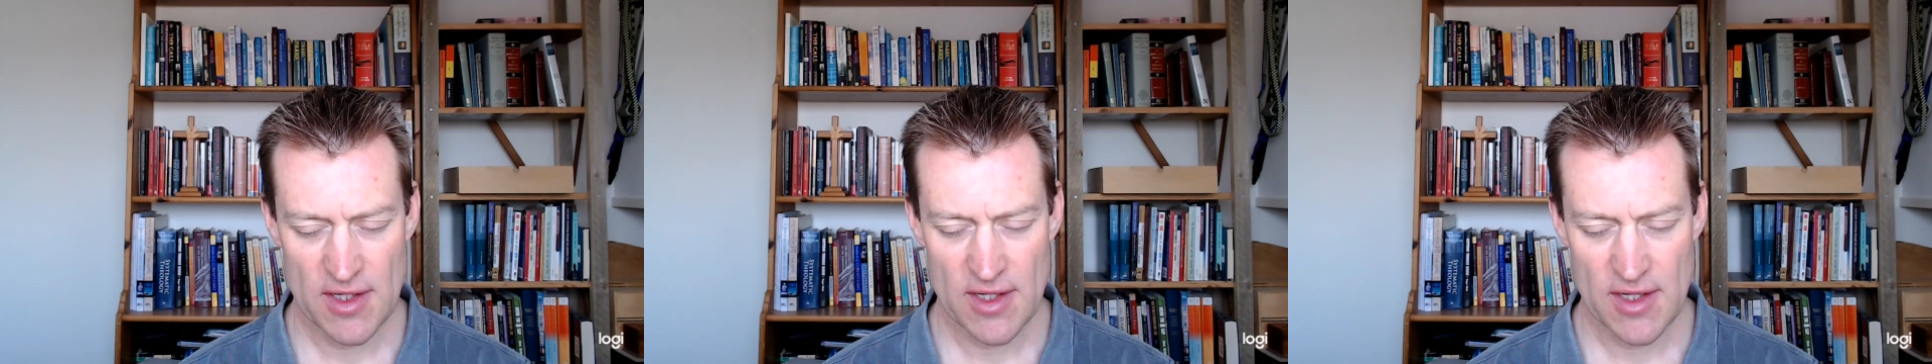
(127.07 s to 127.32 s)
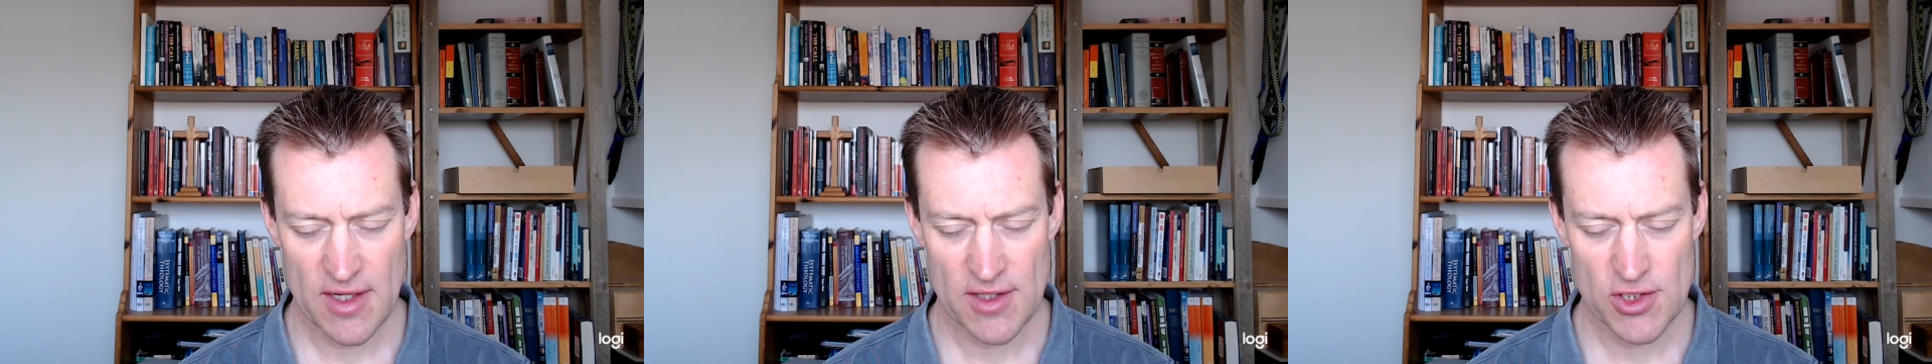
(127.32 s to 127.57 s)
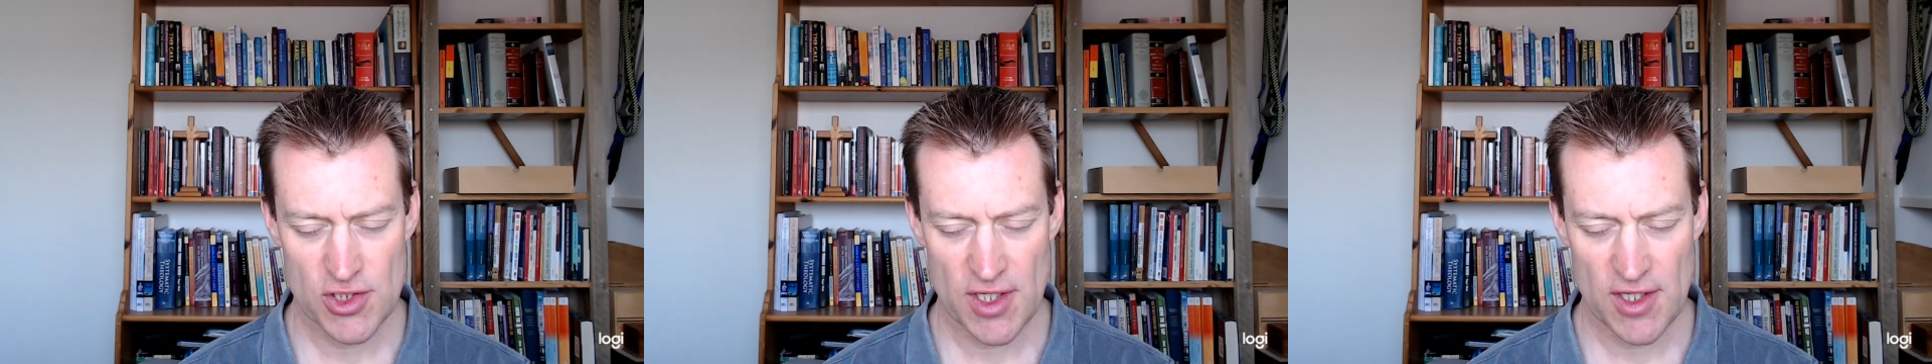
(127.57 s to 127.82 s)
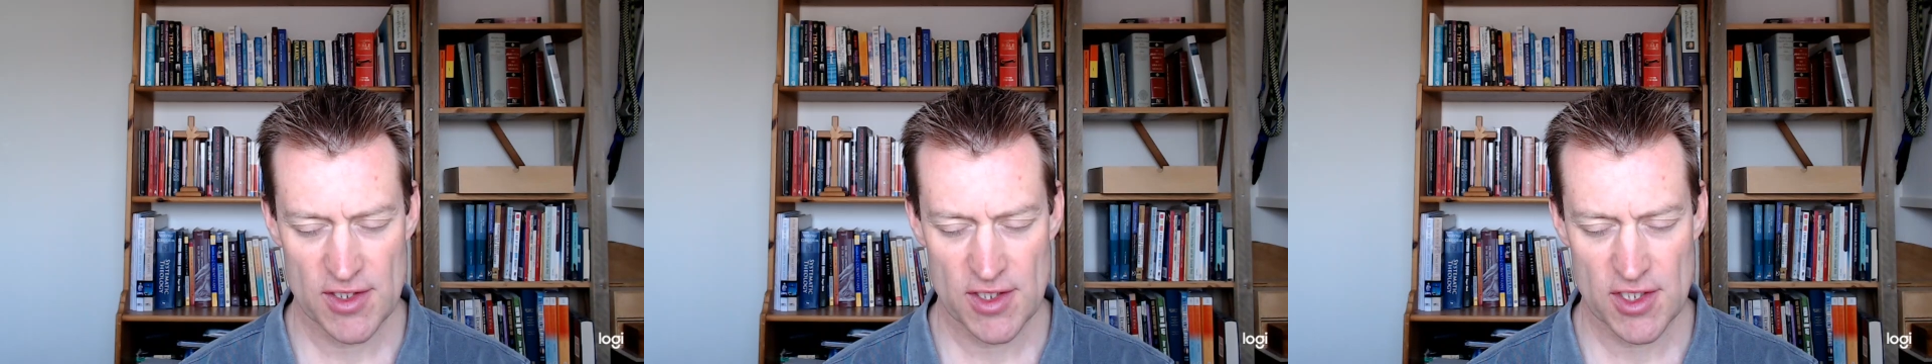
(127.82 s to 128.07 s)
In
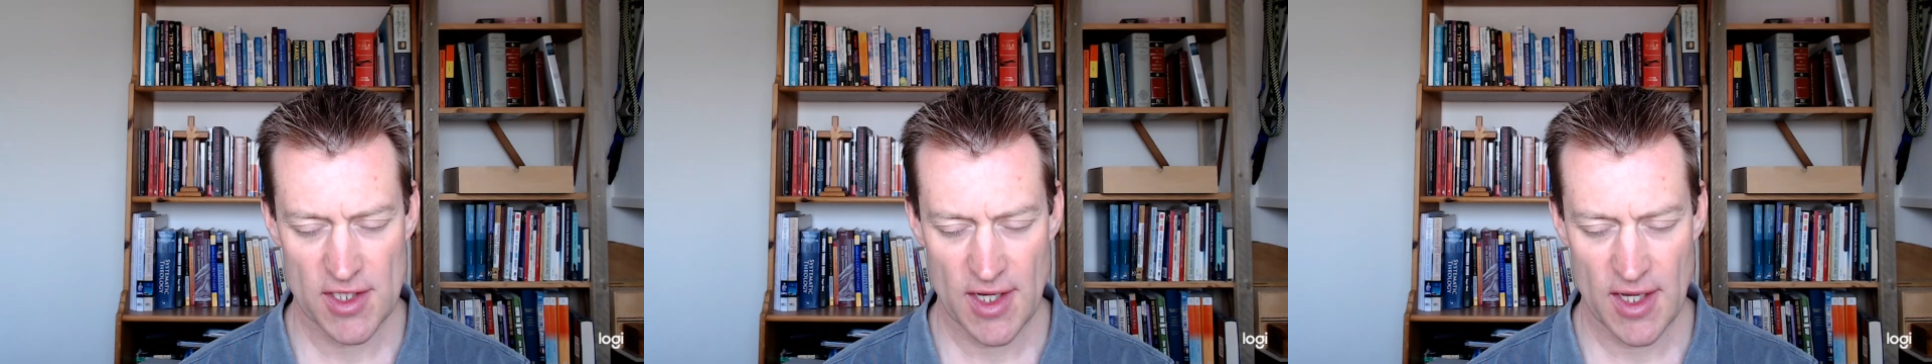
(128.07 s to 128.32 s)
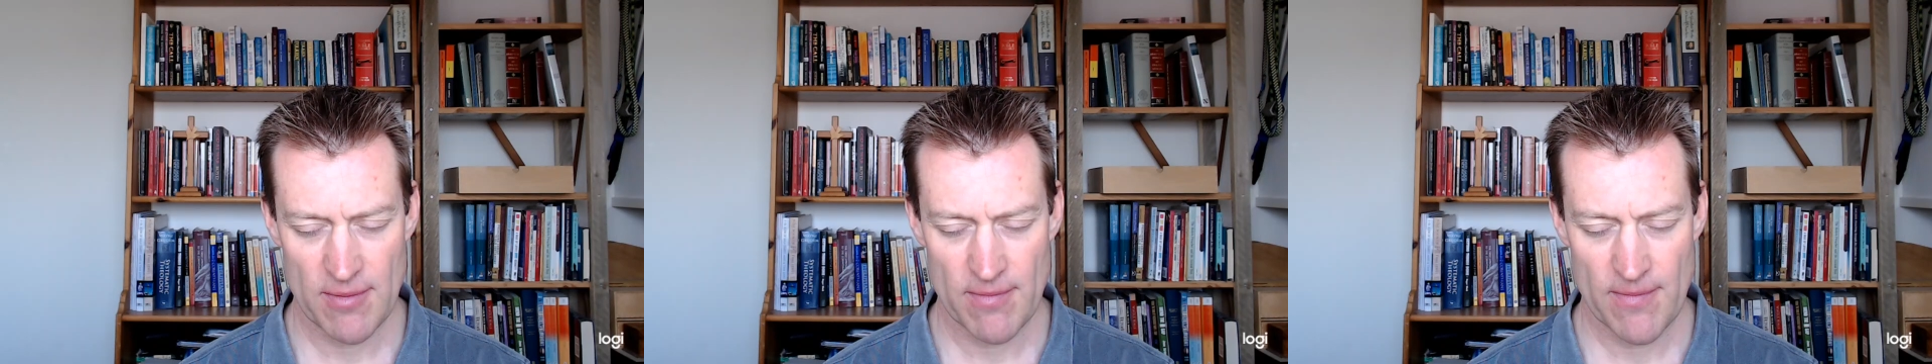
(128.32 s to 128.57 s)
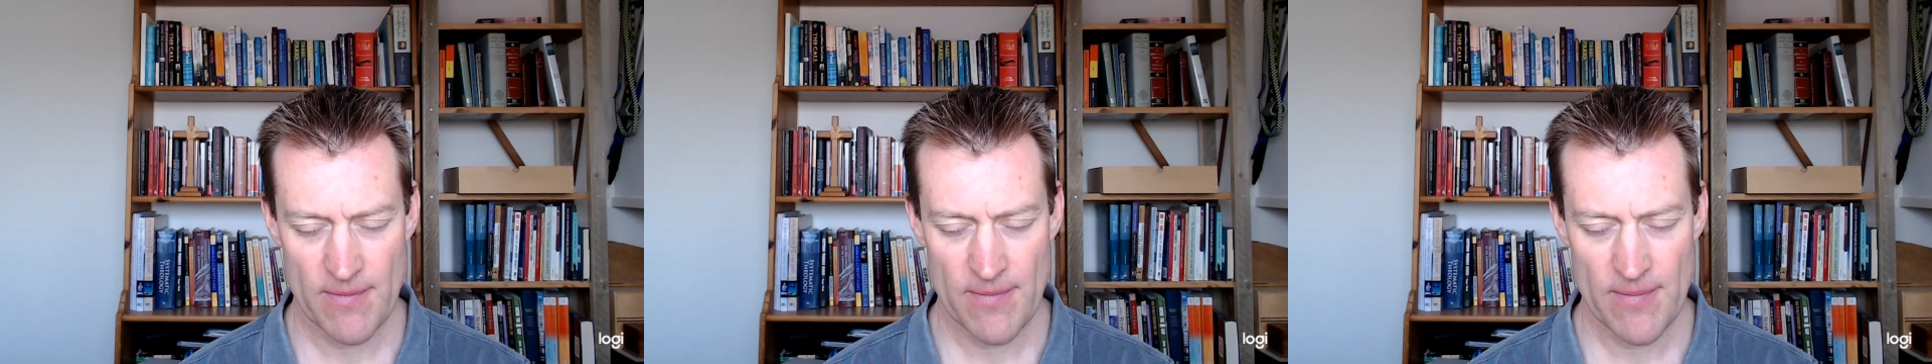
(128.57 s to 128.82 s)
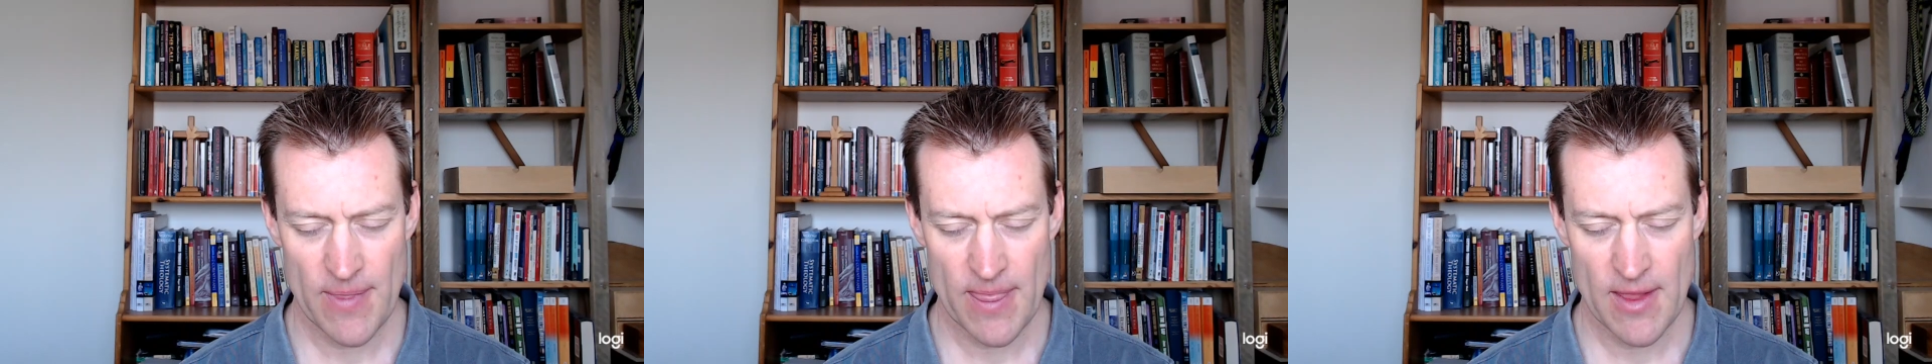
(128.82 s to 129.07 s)
Jesus' name.
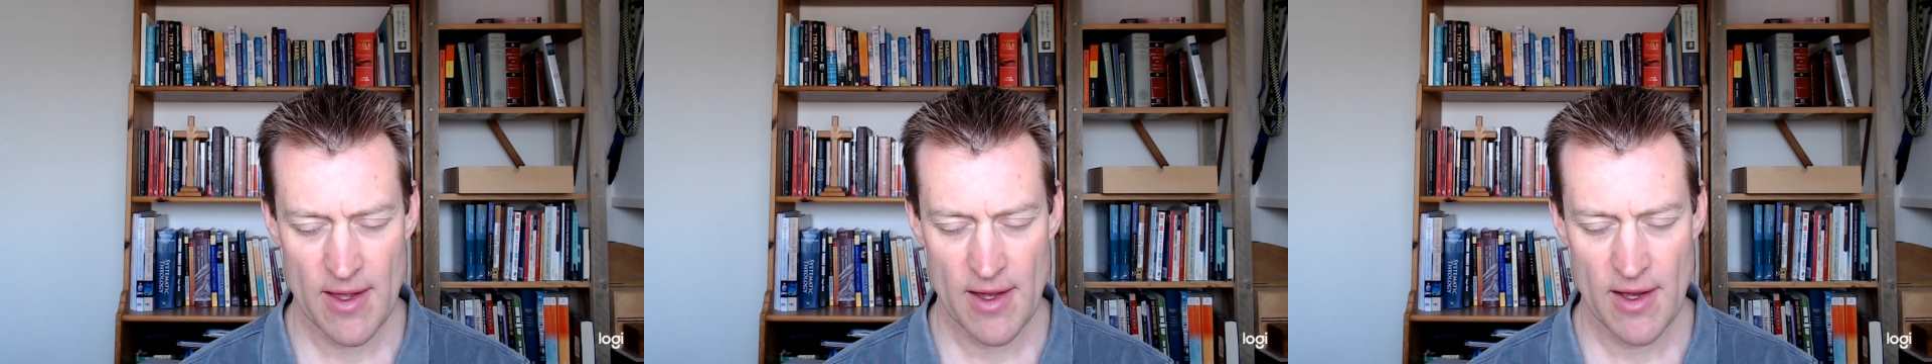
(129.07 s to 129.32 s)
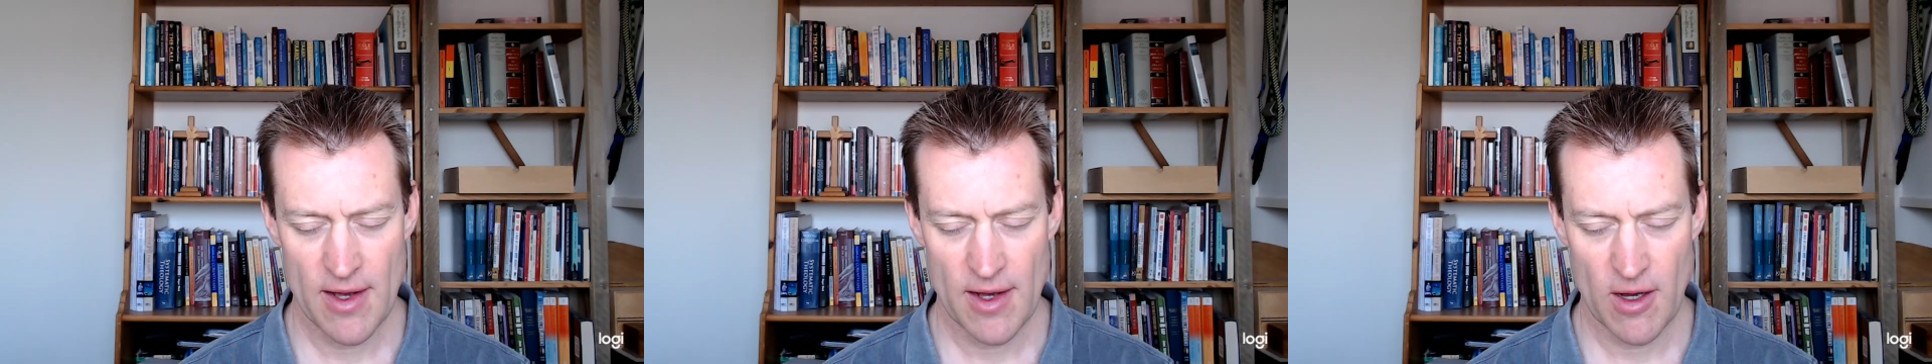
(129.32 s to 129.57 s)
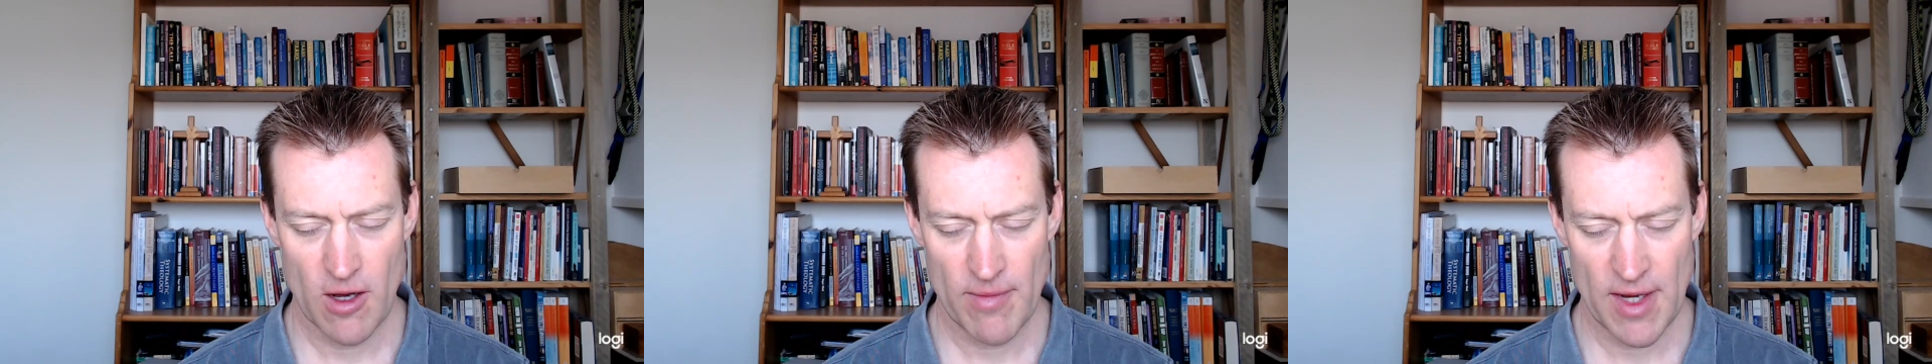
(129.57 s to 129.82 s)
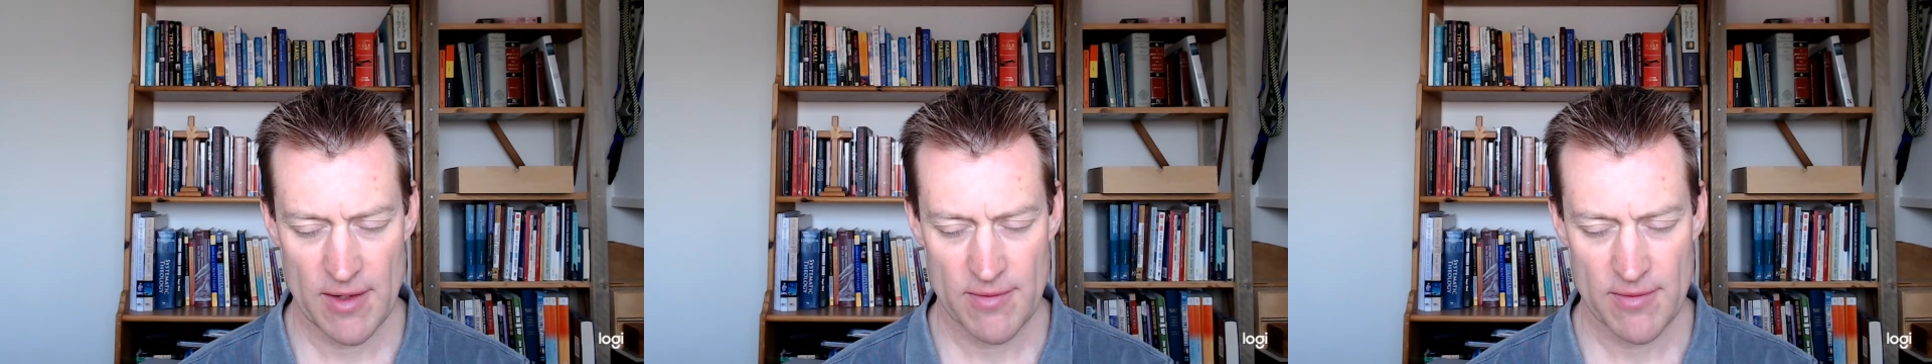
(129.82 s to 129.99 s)
Amen.